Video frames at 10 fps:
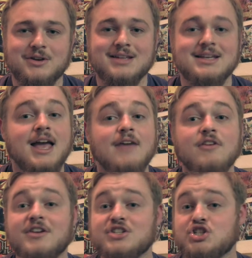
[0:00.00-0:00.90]
guys. If you
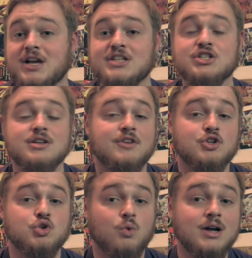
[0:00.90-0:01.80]
have any suggestions on
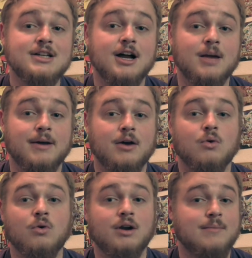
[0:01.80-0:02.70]
videos you want to talk
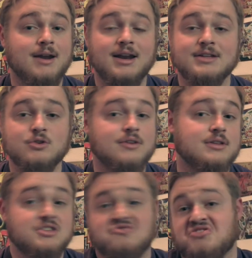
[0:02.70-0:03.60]
about, or any meta announcements, or any
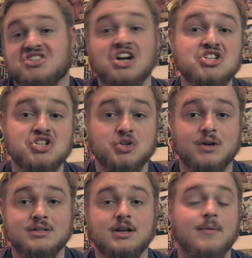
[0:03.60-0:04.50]
just discussions you
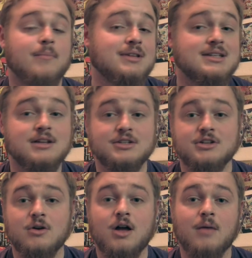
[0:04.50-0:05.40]
want us to talk about, please let us
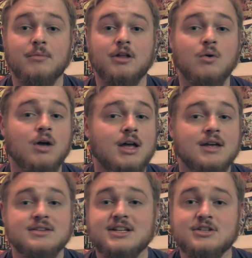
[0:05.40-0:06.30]
know. Comment below.
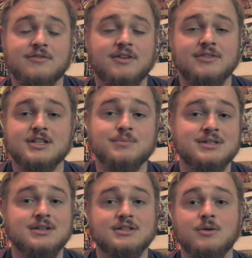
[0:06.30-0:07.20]
Skits or any fun things,
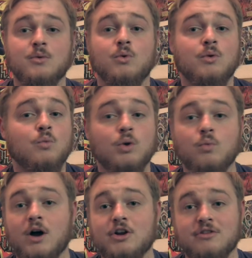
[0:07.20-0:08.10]
please let us know. We
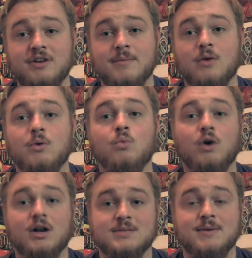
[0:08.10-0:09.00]
want your feedback. We
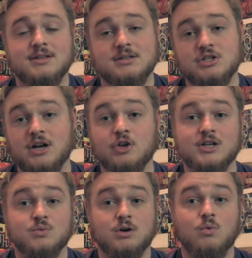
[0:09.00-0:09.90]
want to make this a channel you
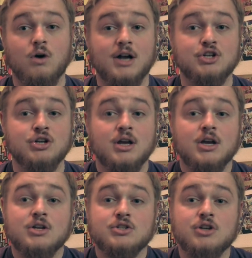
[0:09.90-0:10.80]
guys want to watch.
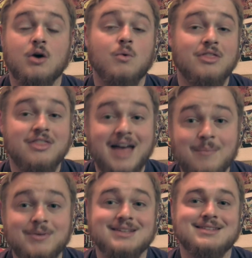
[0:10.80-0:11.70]
So with
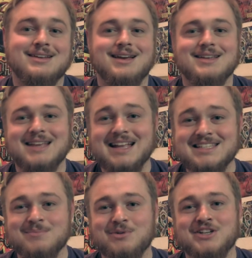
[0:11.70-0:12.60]
that being said, guys, it's
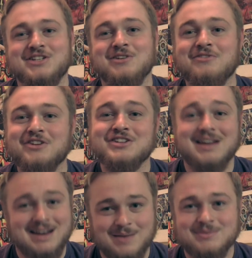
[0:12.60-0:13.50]
your boy Chillfish,
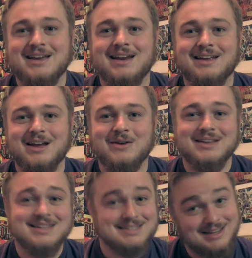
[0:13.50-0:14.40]
and I'm signing out.
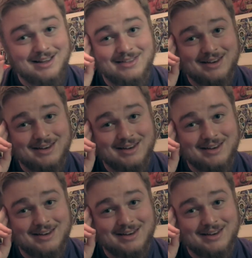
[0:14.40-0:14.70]
See you on the